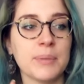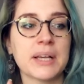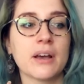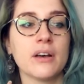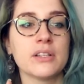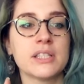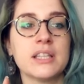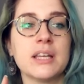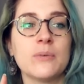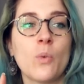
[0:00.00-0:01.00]
because
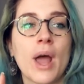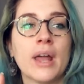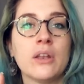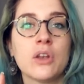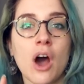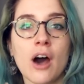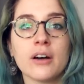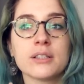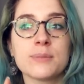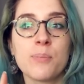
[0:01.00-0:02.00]
they were not